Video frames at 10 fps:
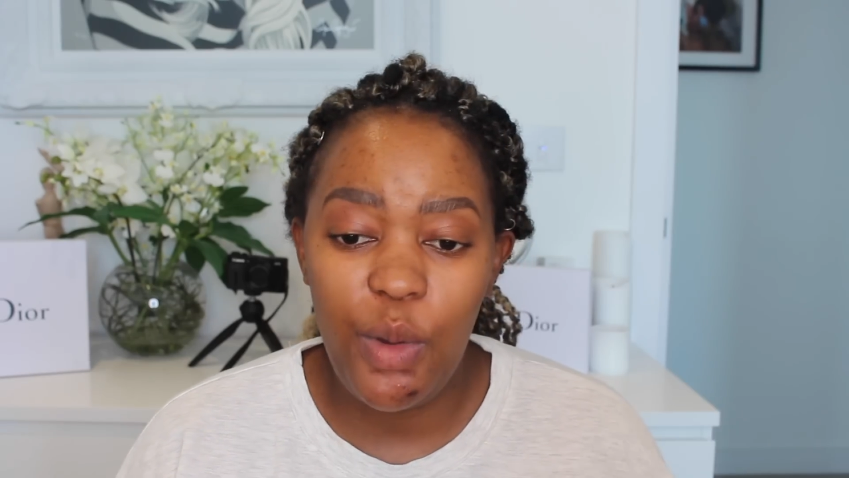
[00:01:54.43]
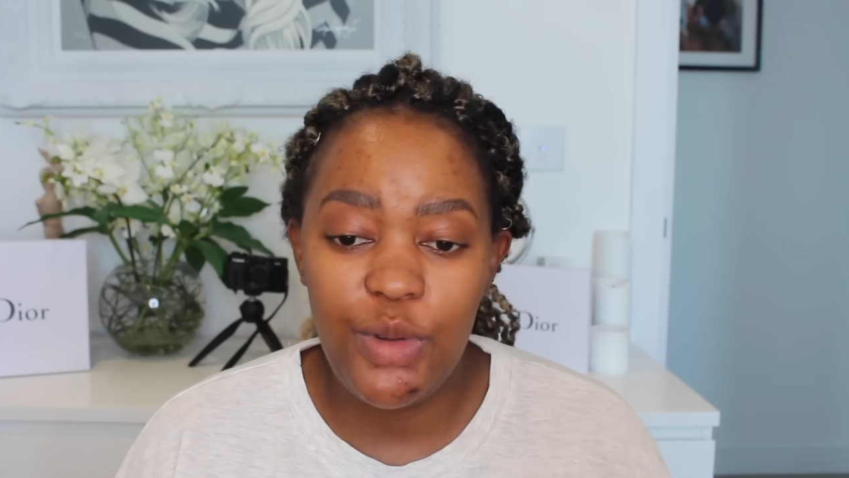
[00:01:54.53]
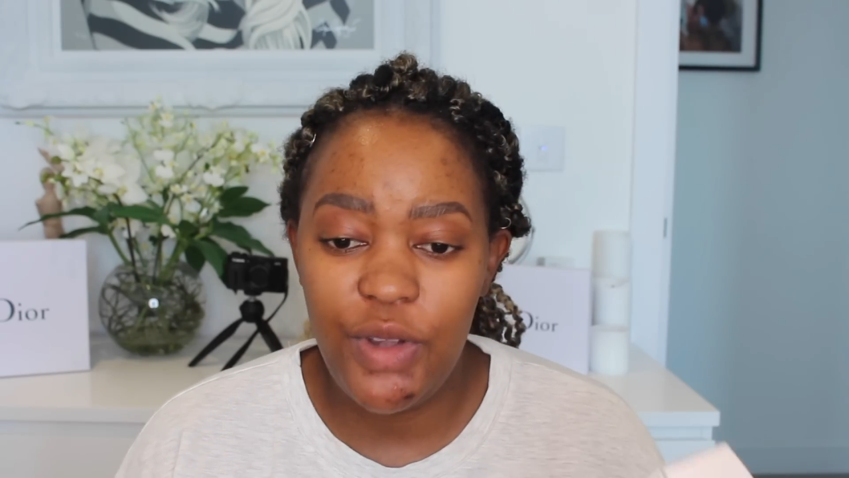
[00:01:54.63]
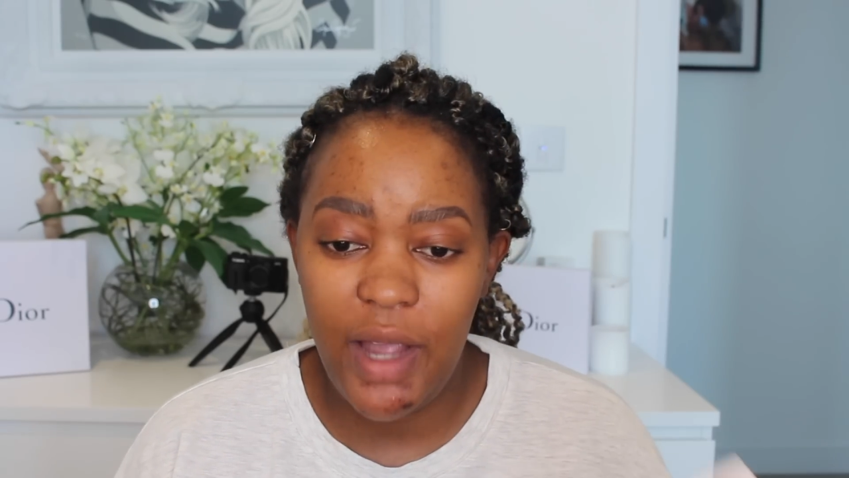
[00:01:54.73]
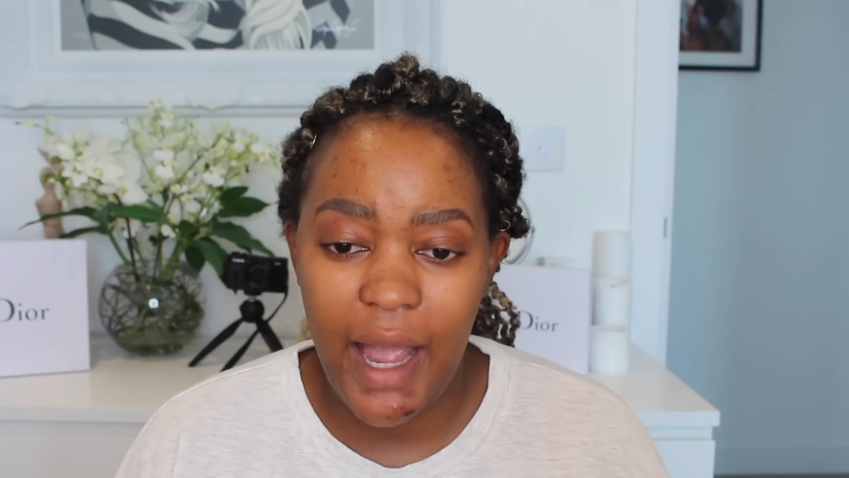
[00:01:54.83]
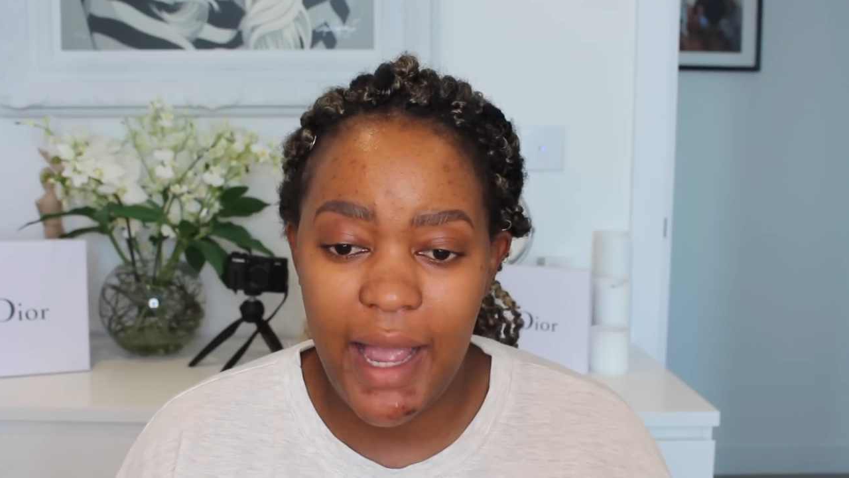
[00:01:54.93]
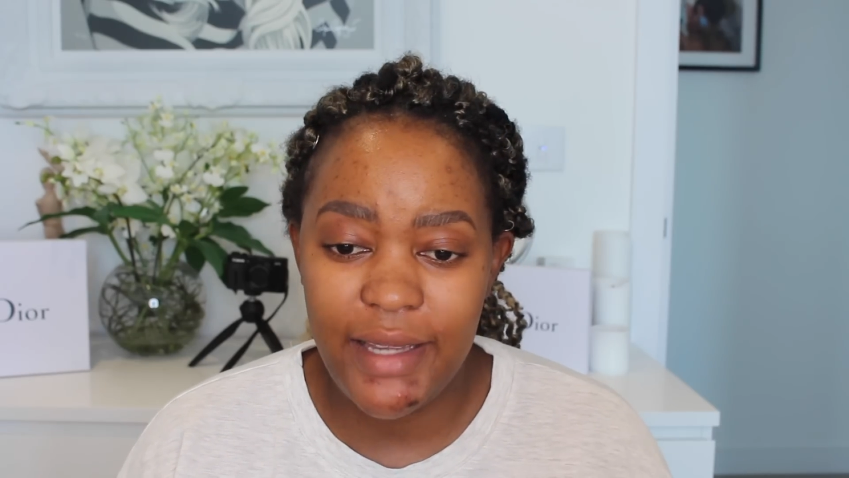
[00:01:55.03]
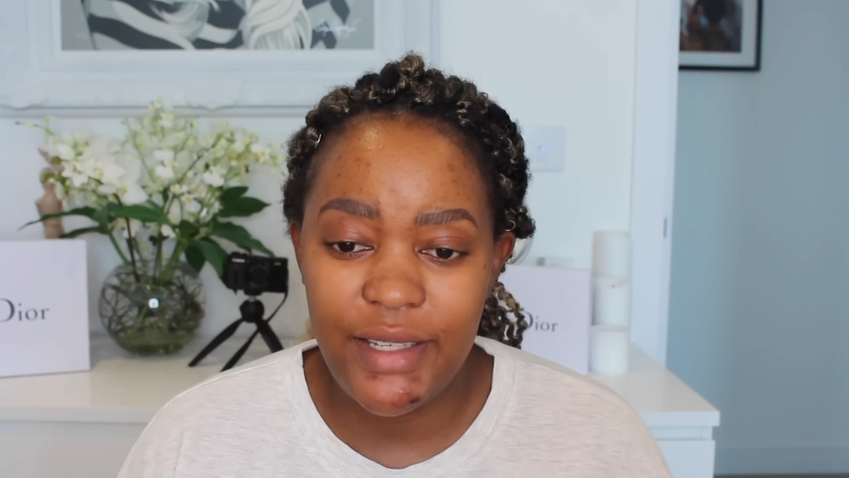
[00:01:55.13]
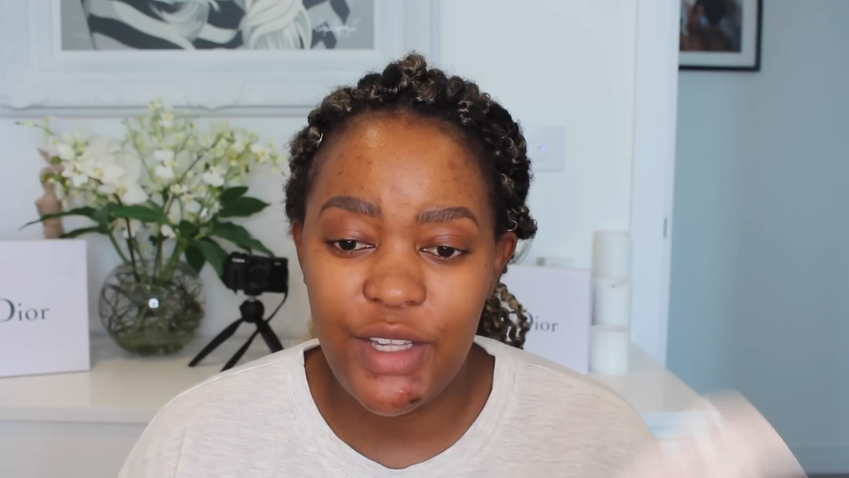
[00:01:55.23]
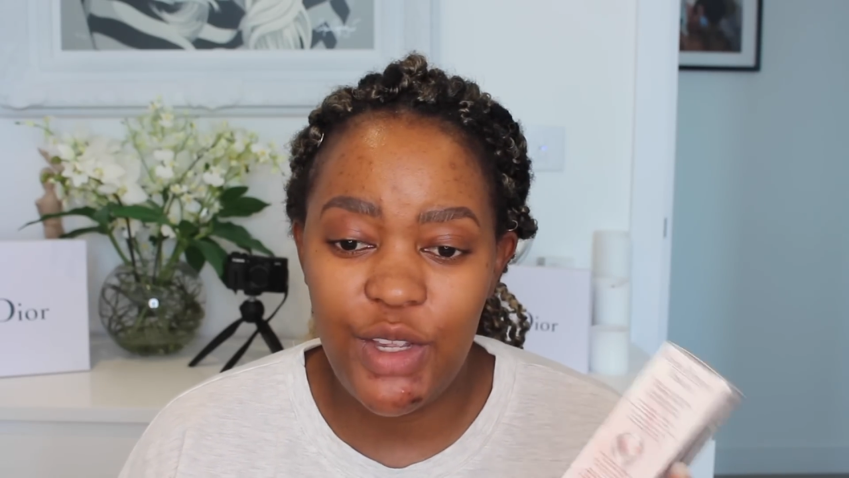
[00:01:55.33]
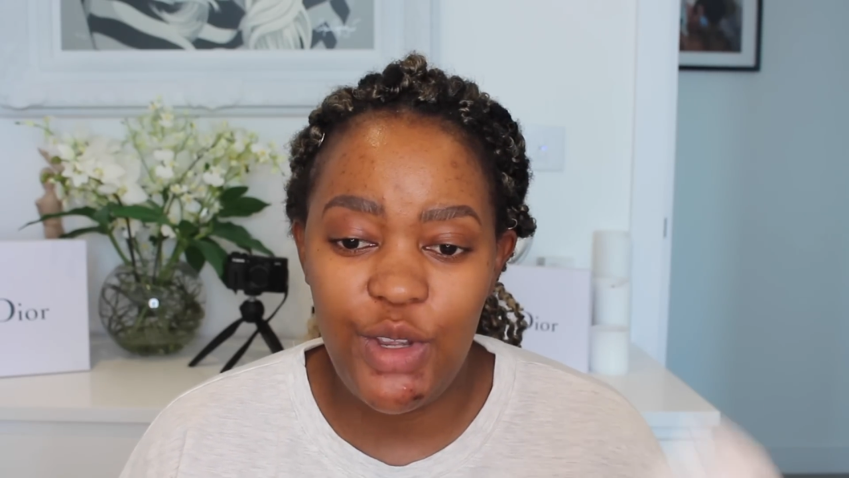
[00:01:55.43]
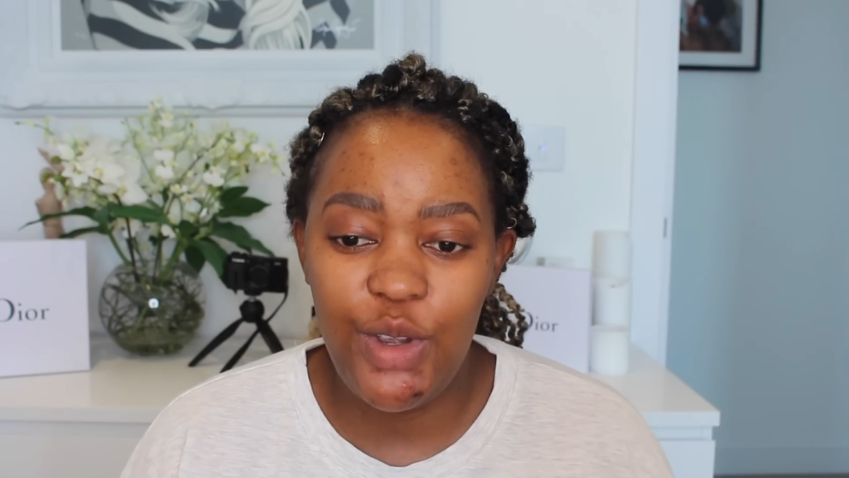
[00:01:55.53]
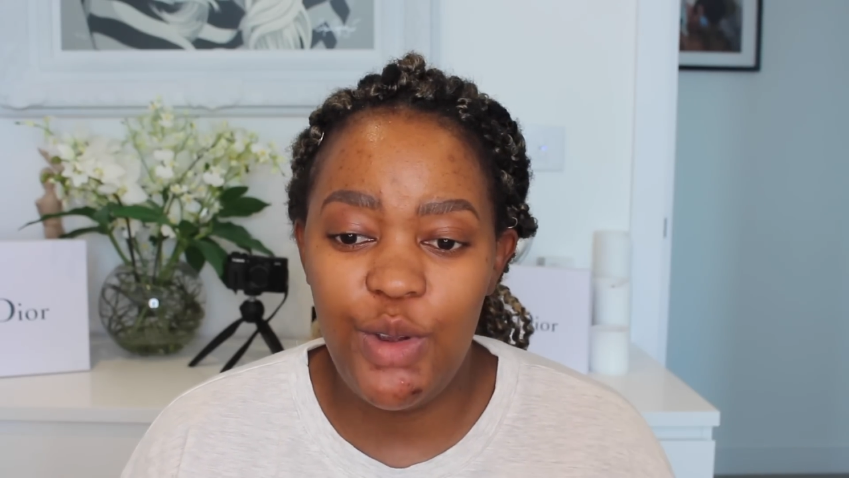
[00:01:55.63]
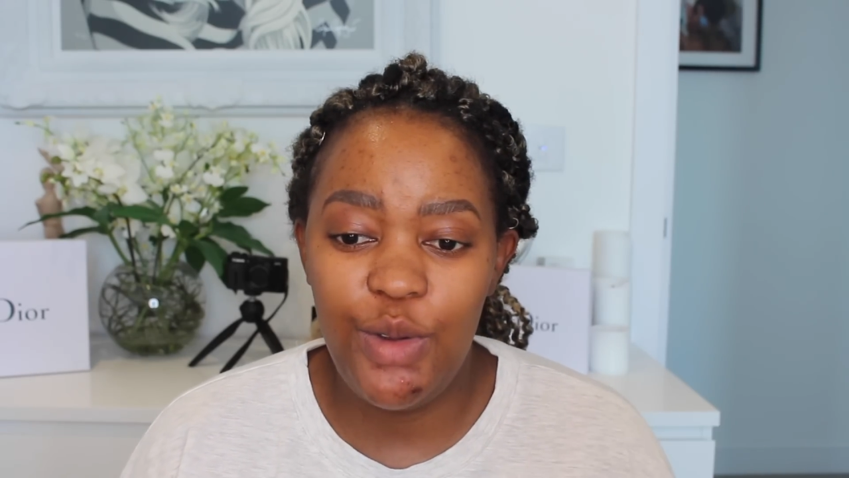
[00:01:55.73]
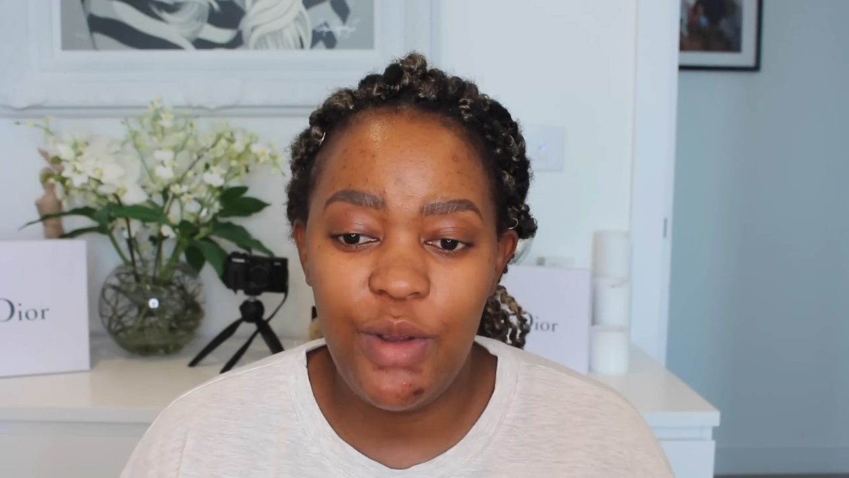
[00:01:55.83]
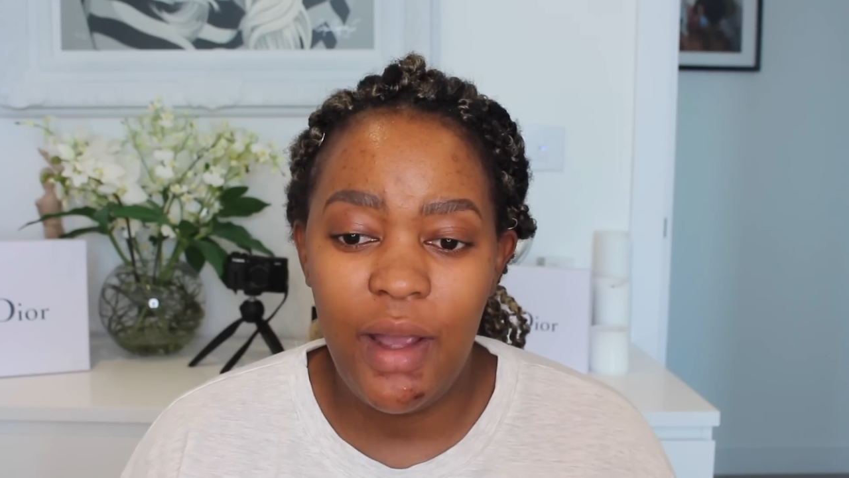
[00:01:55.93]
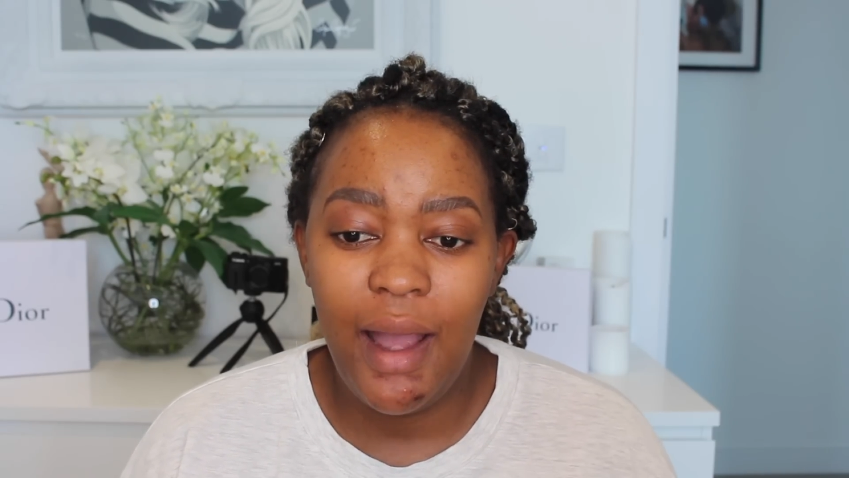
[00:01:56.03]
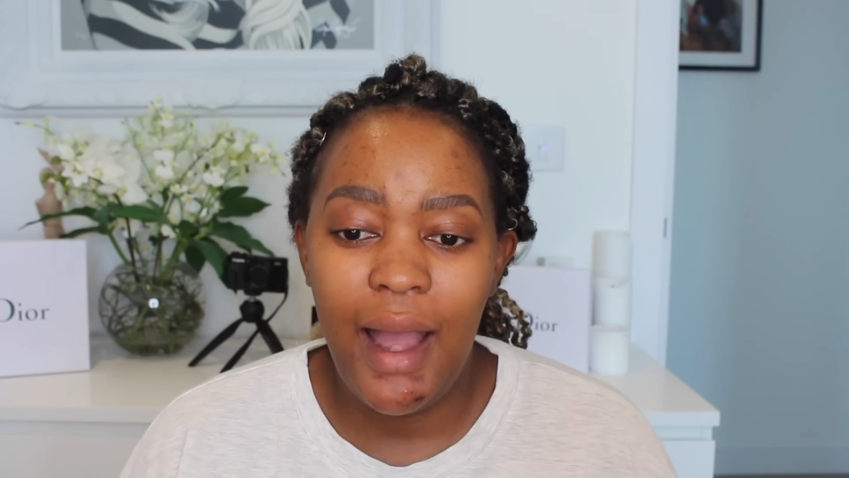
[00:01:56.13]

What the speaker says: also has the new